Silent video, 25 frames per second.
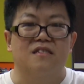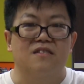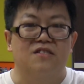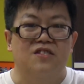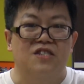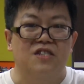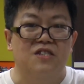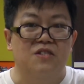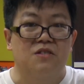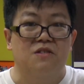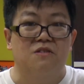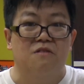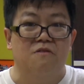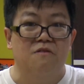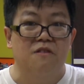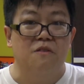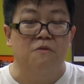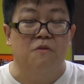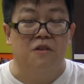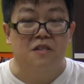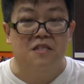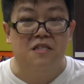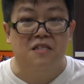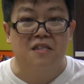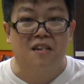G Story
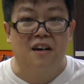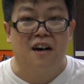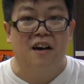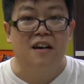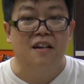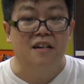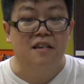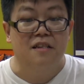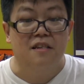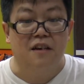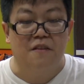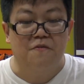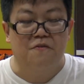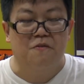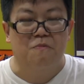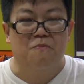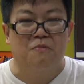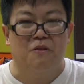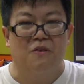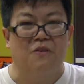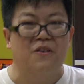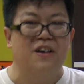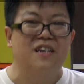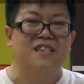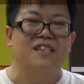was kind enough to
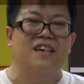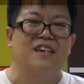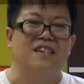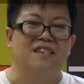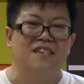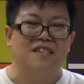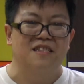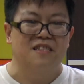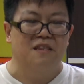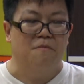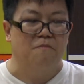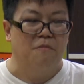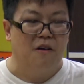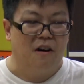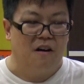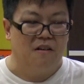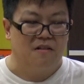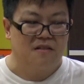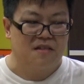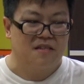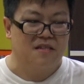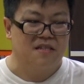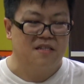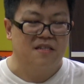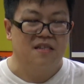provide that in the
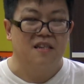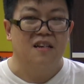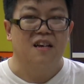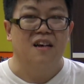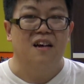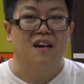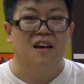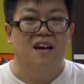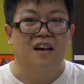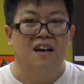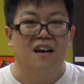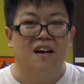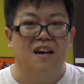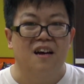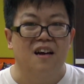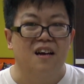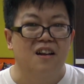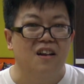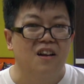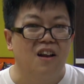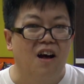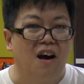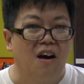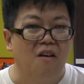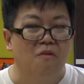box,
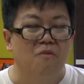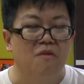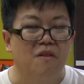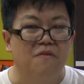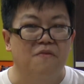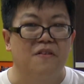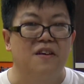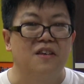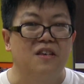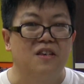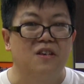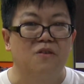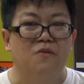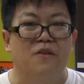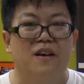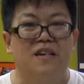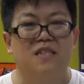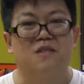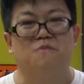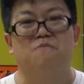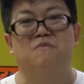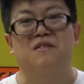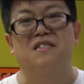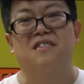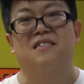along with a
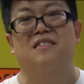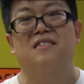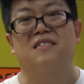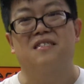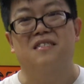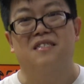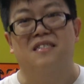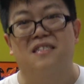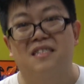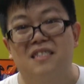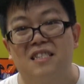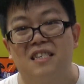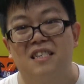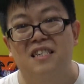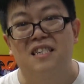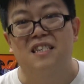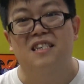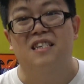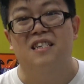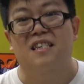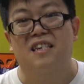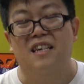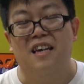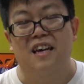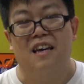
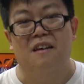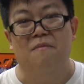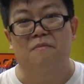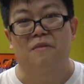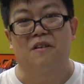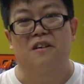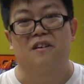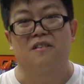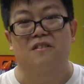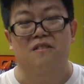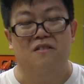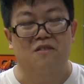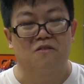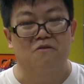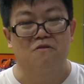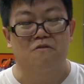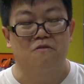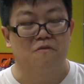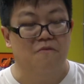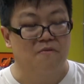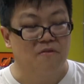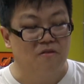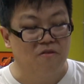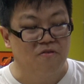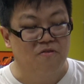USB-C cable
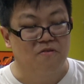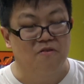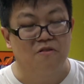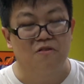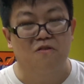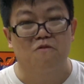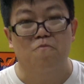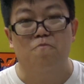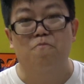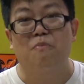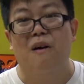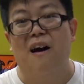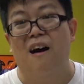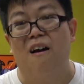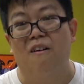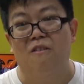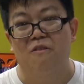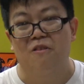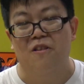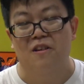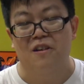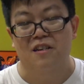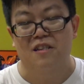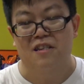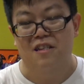to
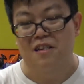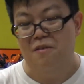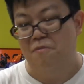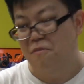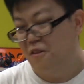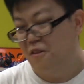power the